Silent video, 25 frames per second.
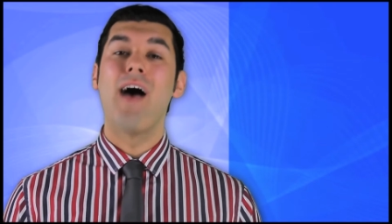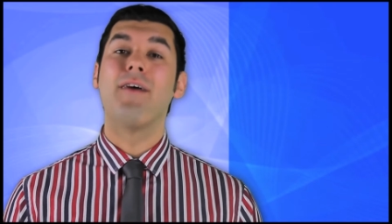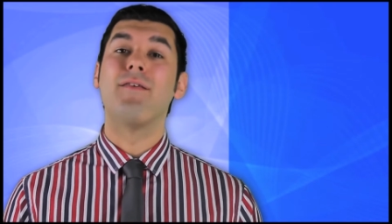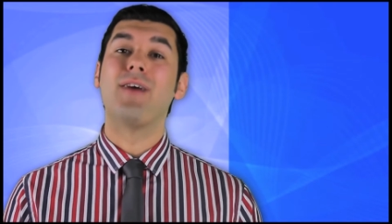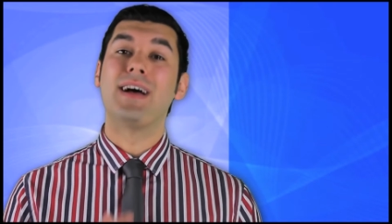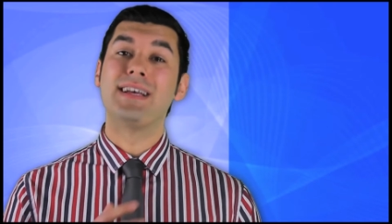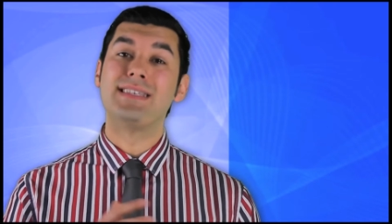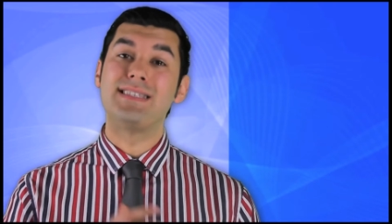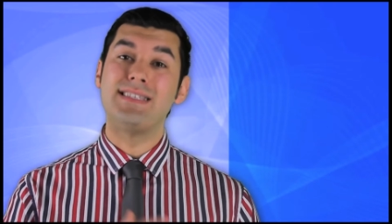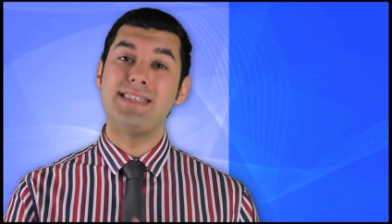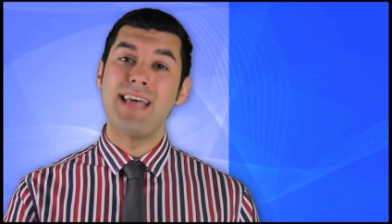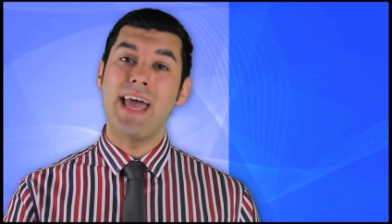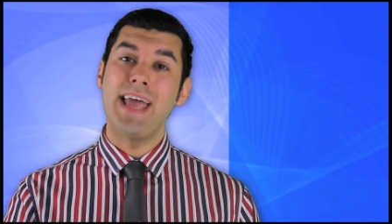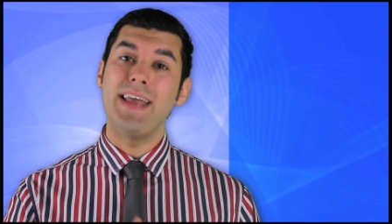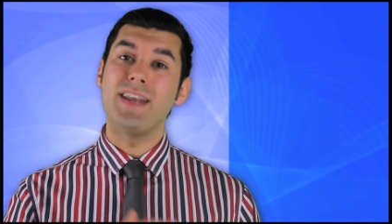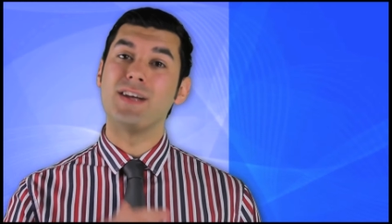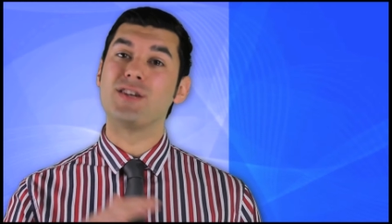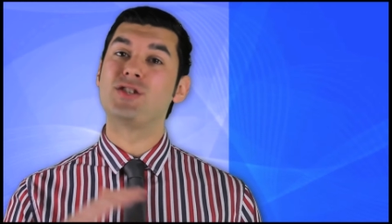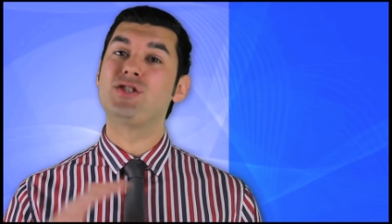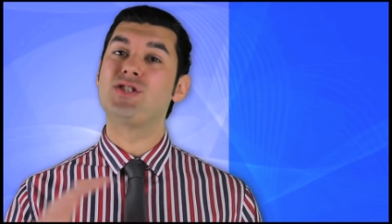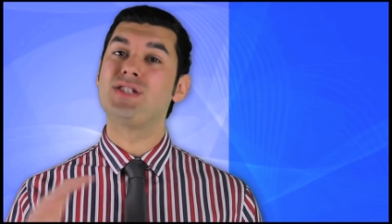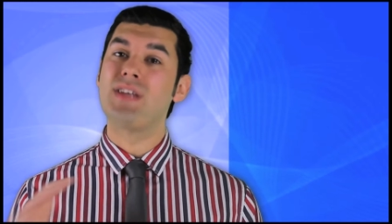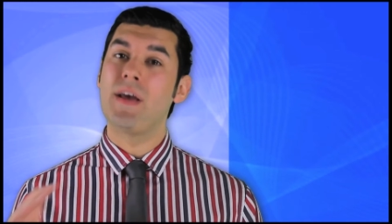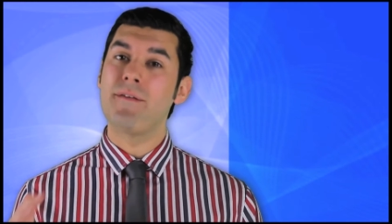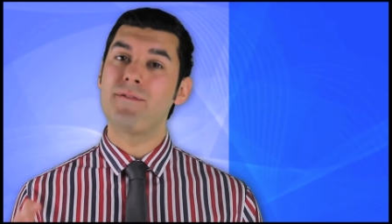as data
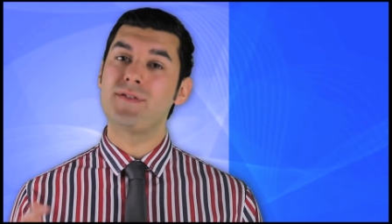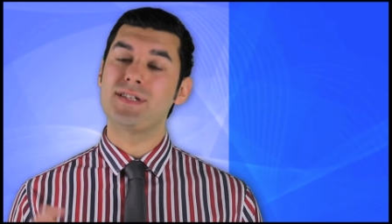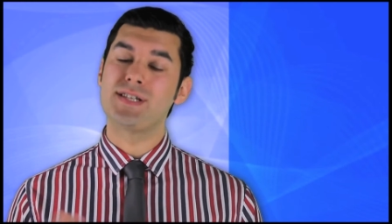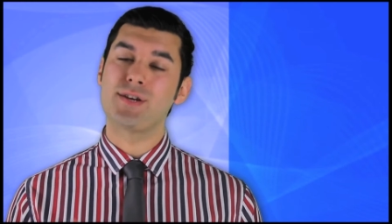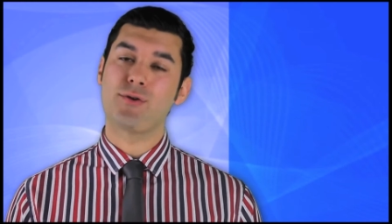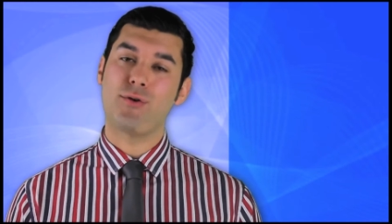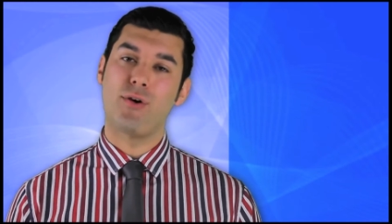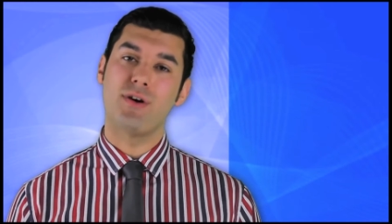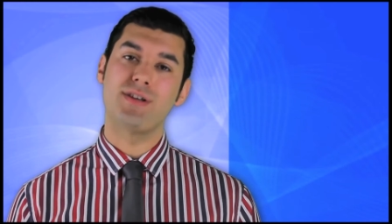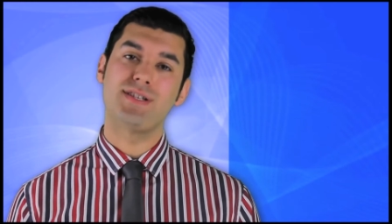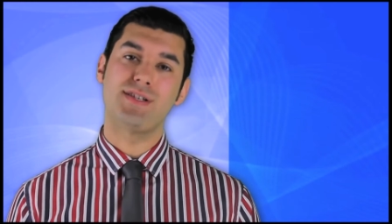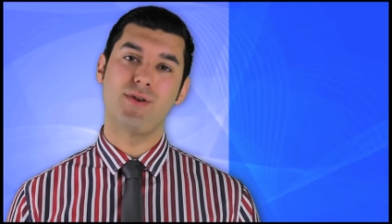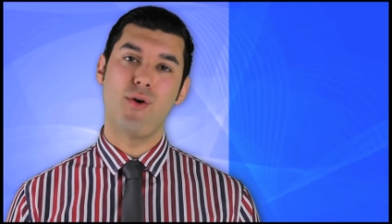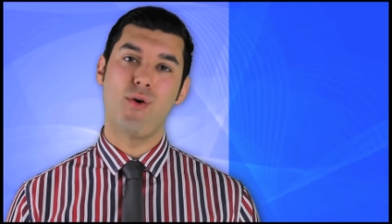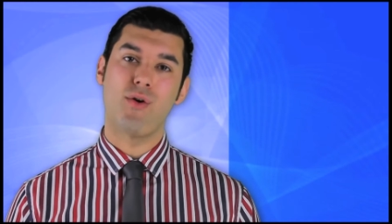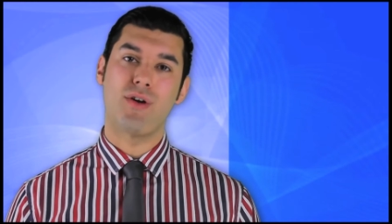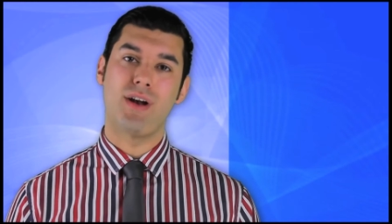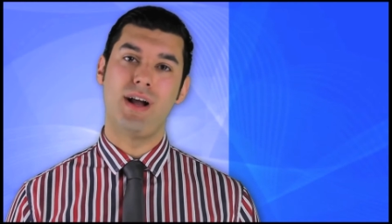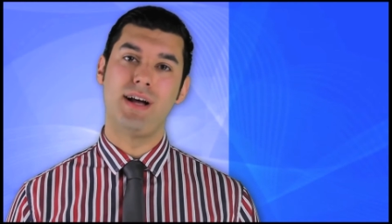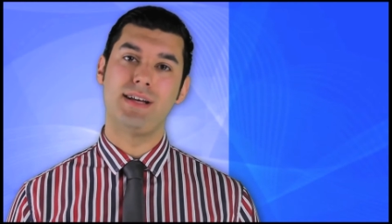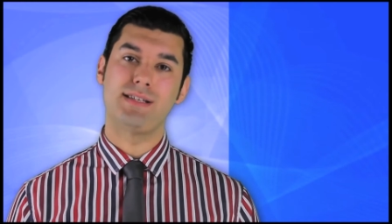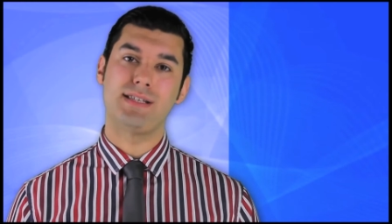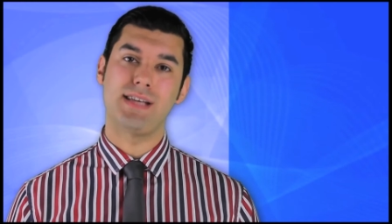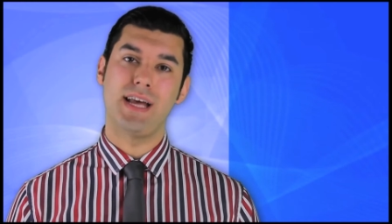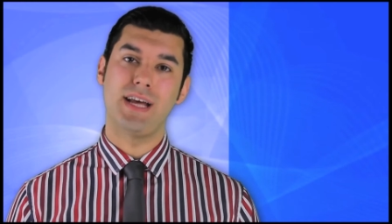shifts across the
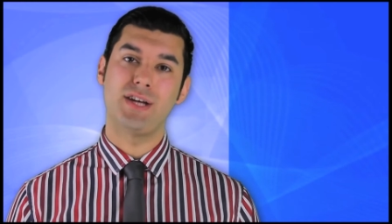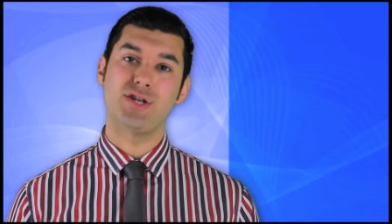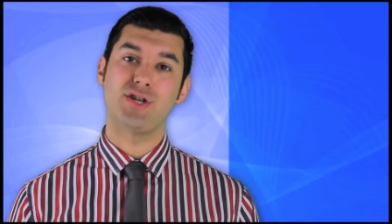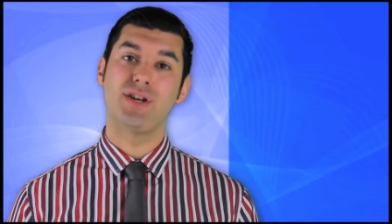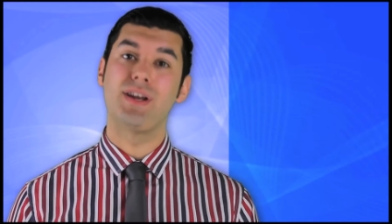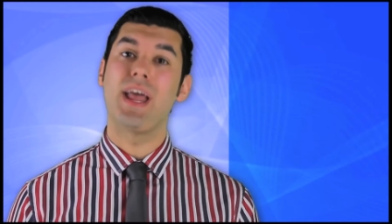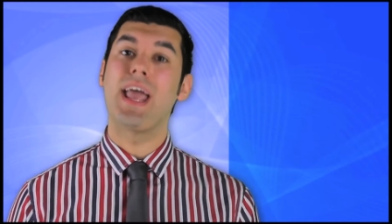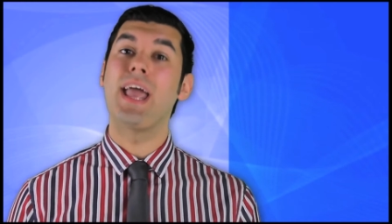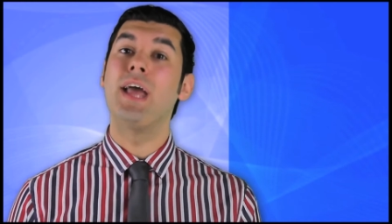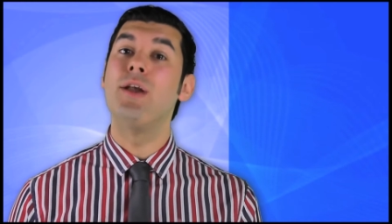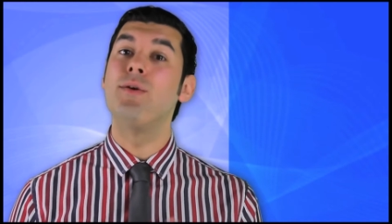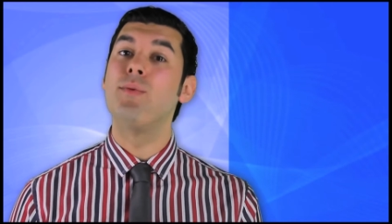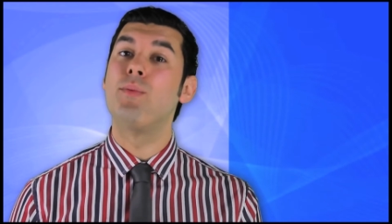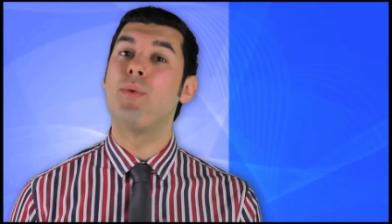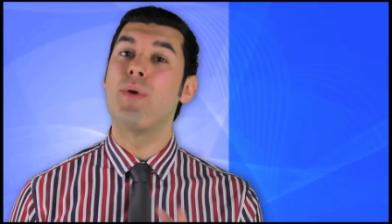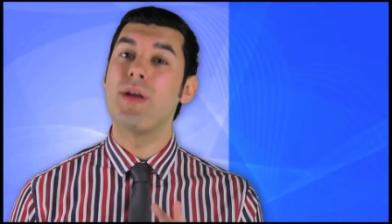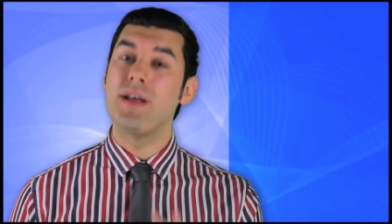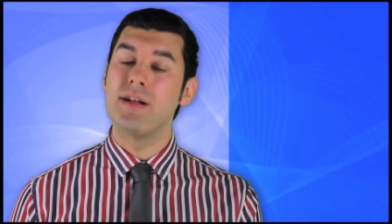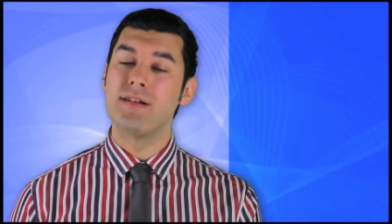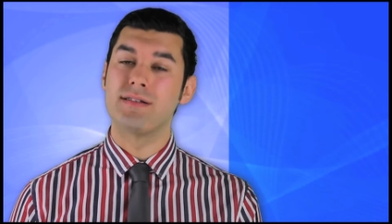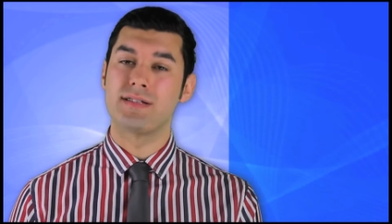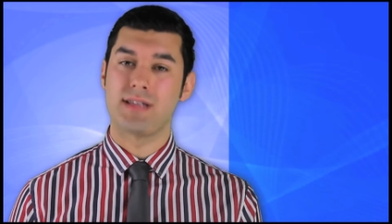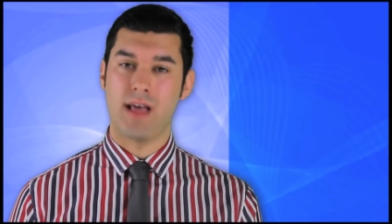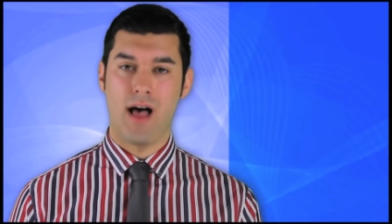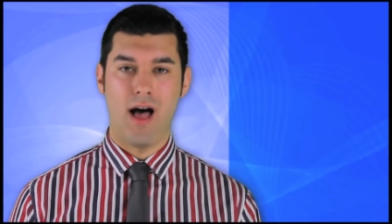organization in
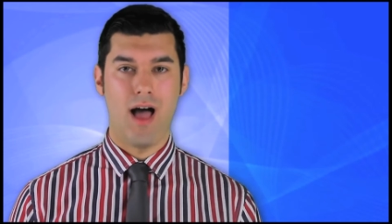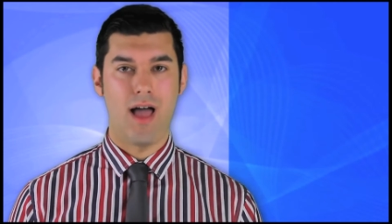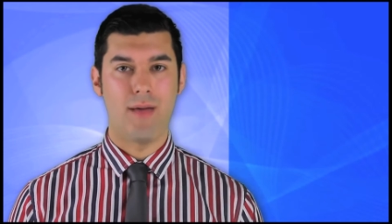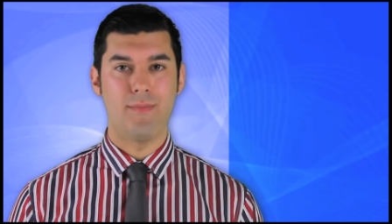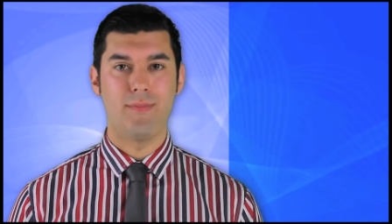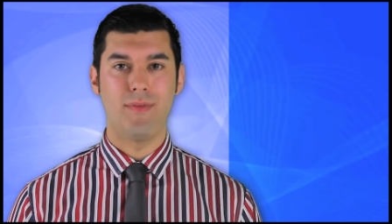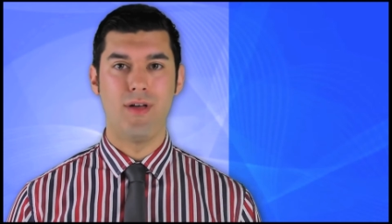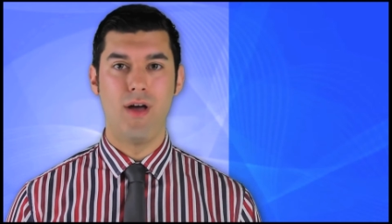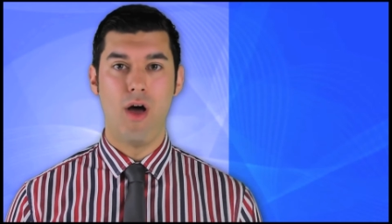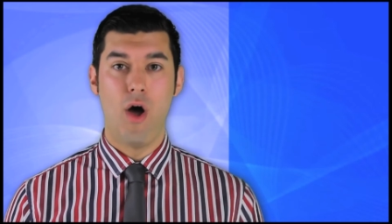real time,